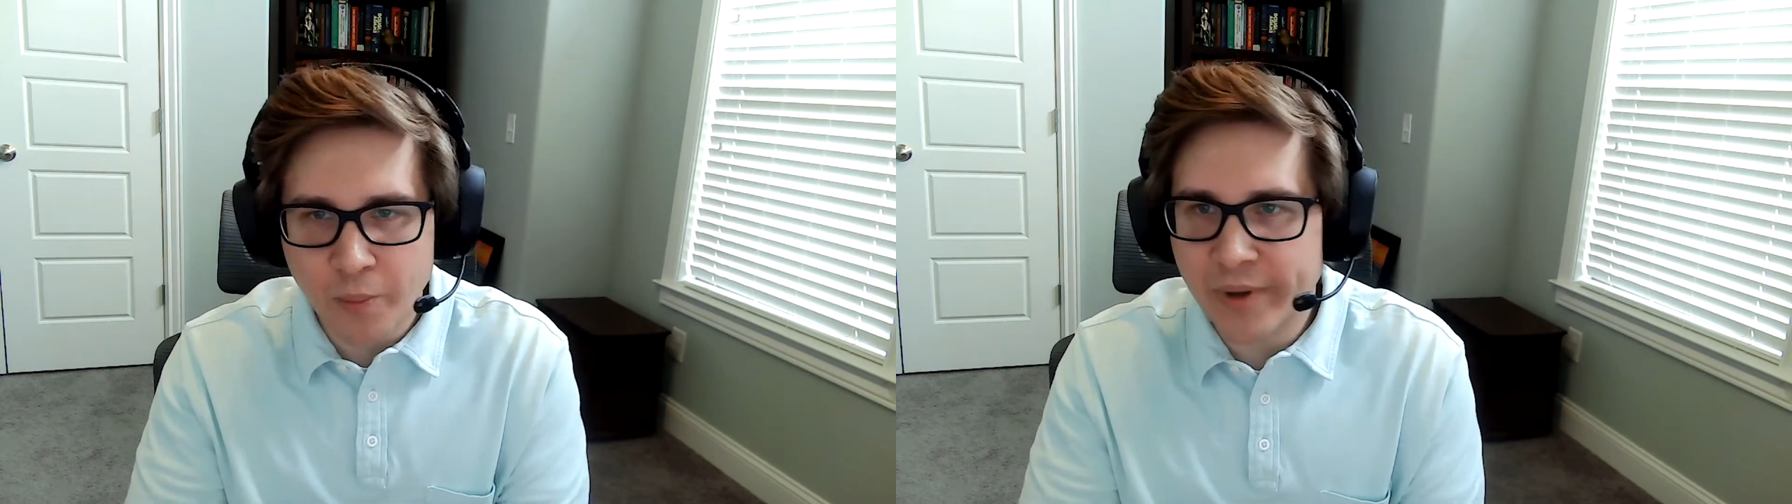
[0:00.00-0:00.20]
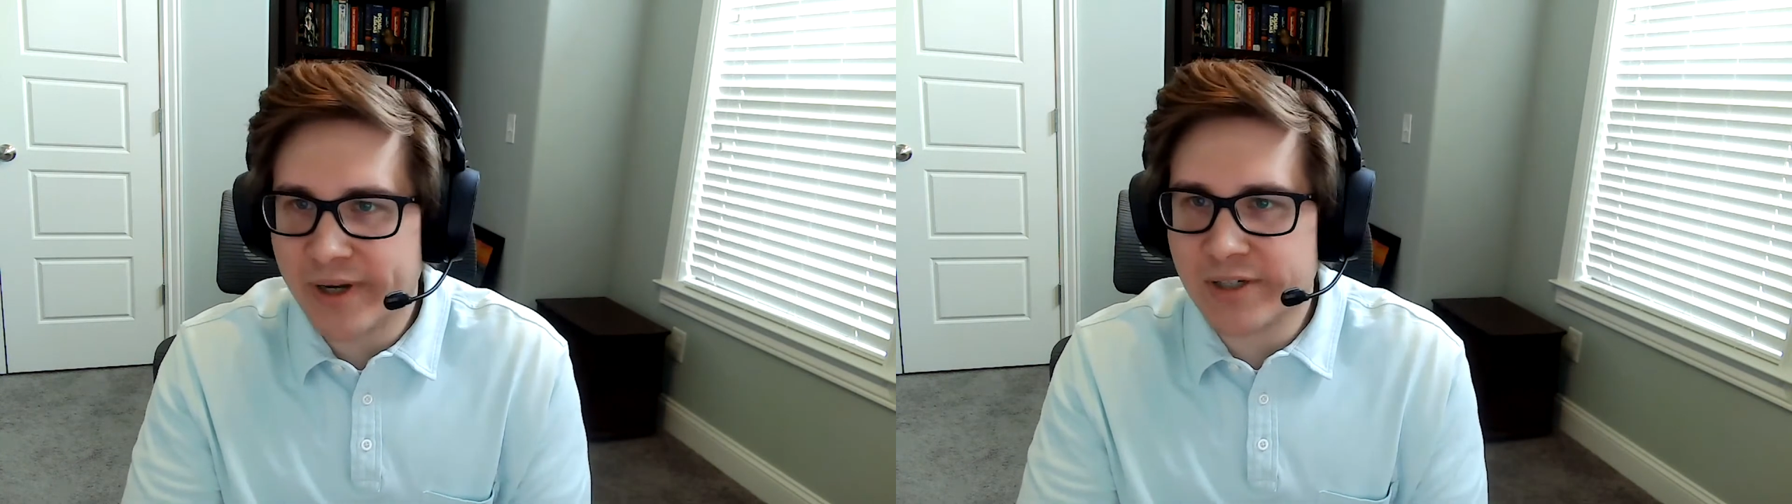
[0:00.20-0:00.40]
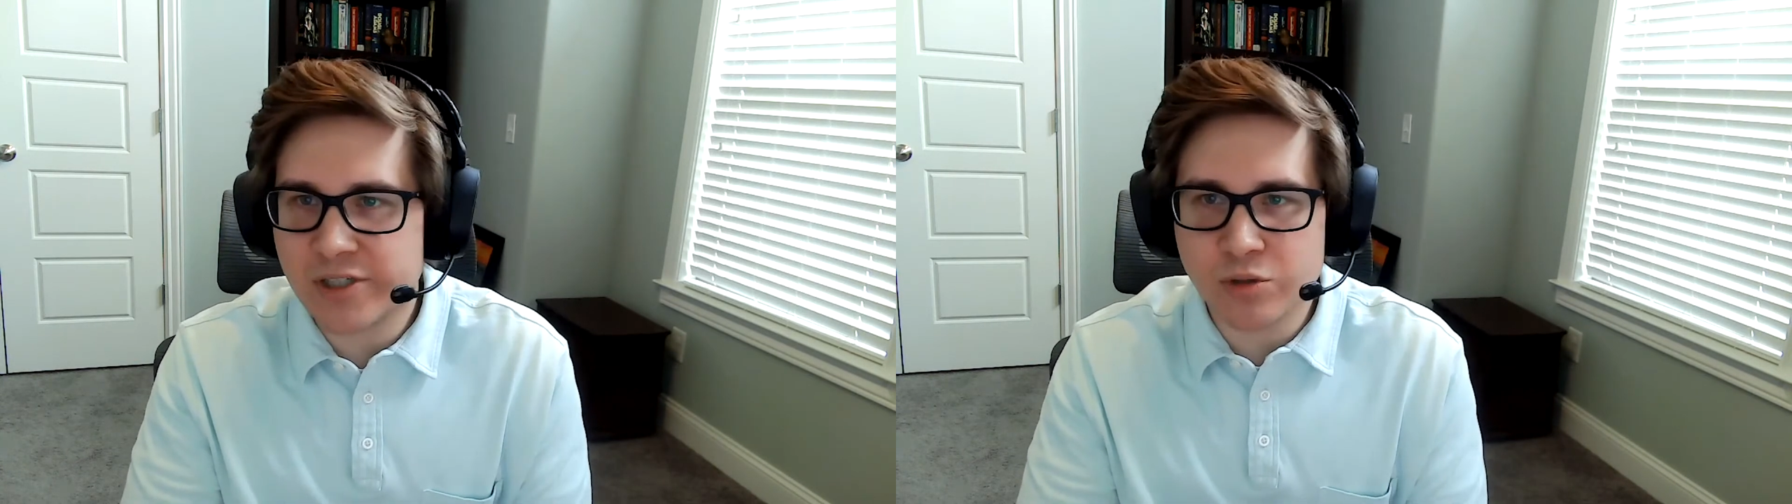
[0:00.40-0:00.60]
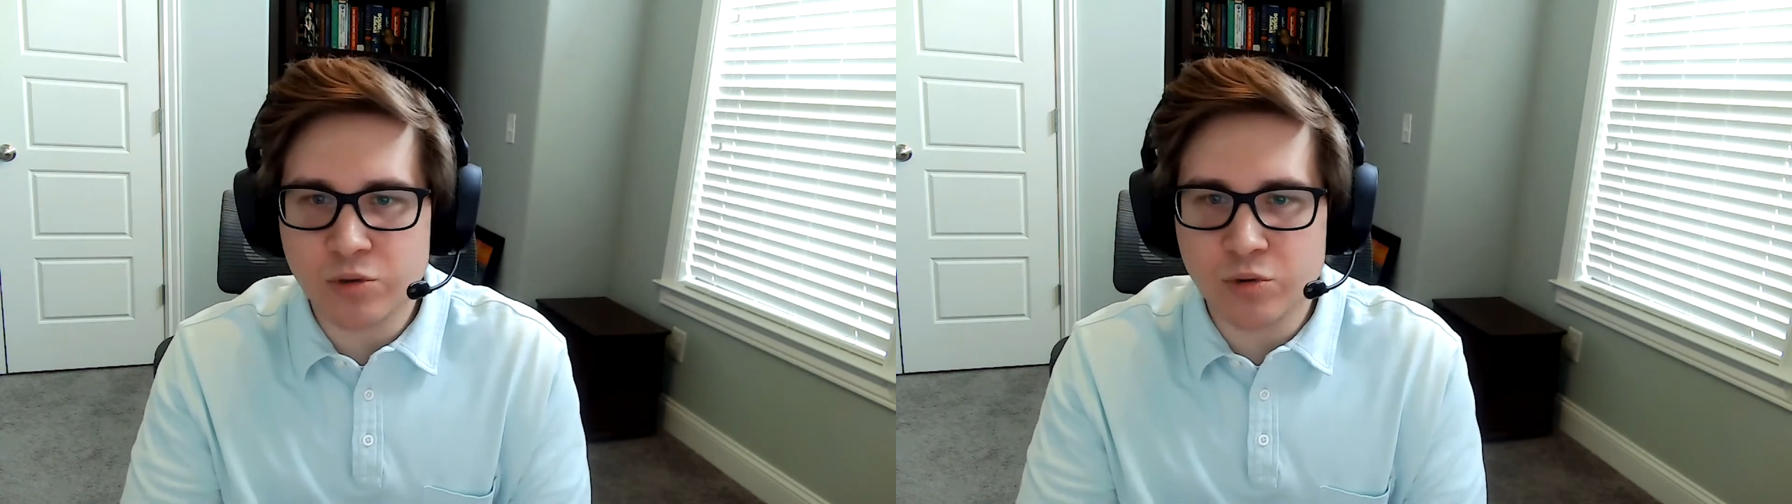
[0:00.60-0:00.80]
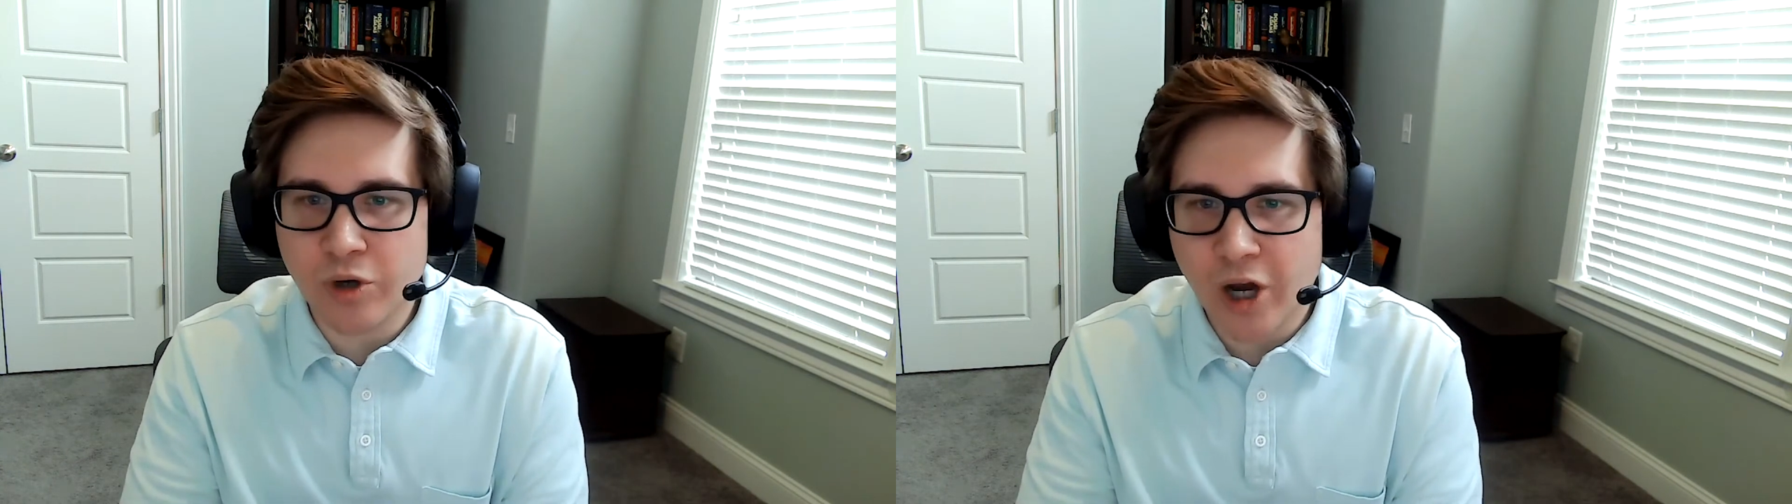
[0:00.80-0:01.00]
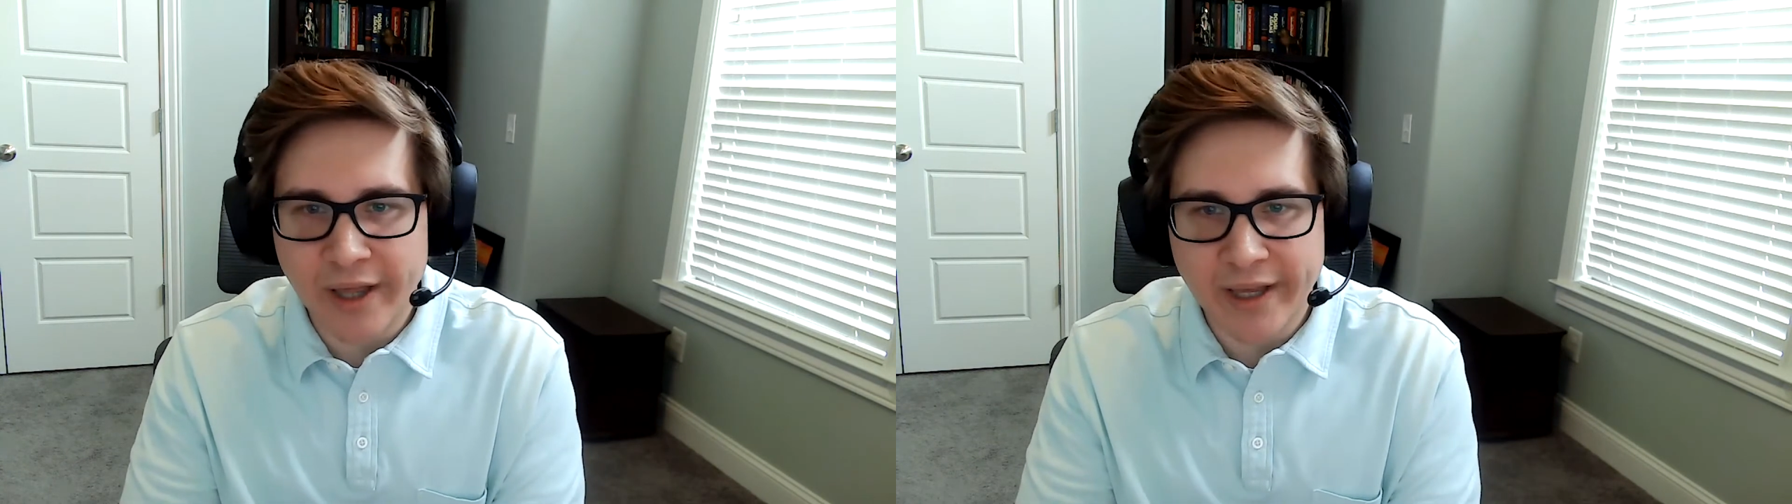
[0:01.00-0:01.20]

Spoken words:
open to